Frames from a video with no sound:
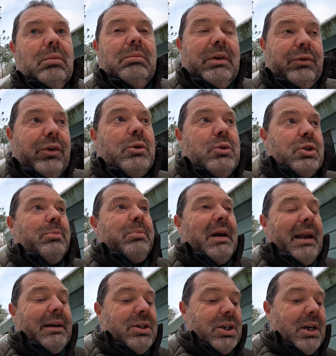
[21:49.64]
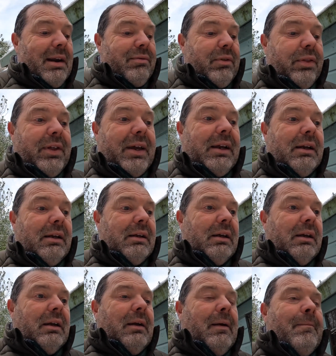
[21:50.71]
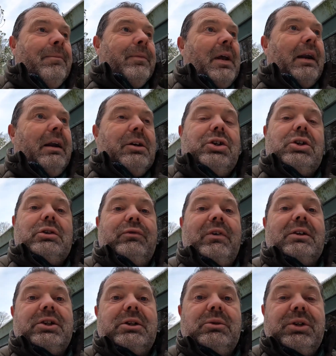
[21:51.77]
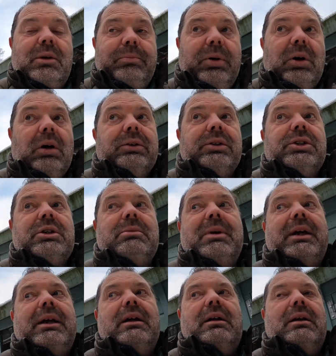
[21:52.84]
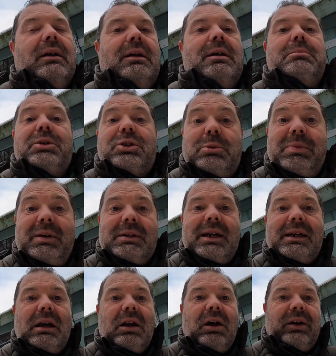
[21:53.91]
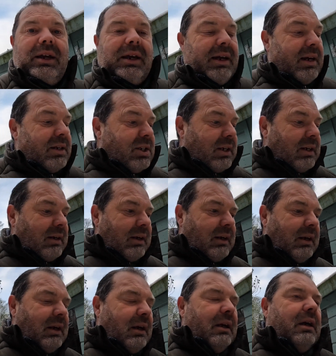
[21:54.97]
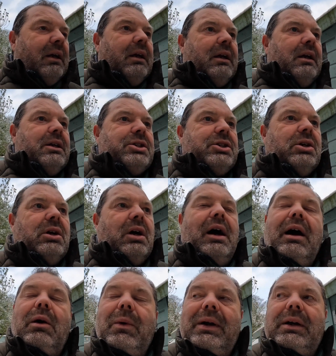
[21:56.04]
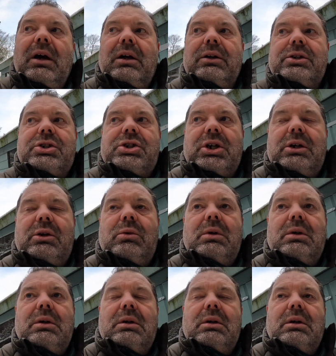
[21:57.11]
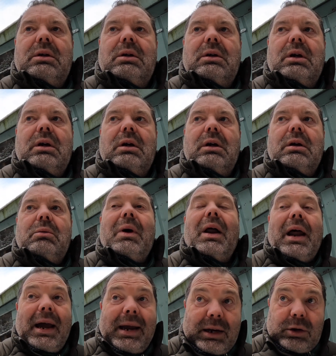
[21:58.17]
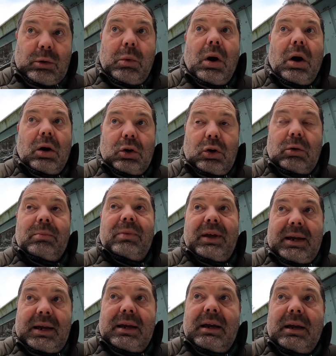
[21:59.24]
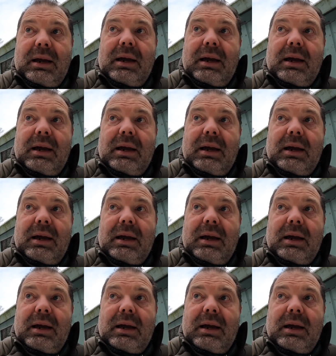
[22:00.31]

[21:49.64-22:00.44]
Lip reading: my future plans and everything. And I just felt it was important to me, but she'd been dead a lot of years. So I went on to, well, I had a walk up the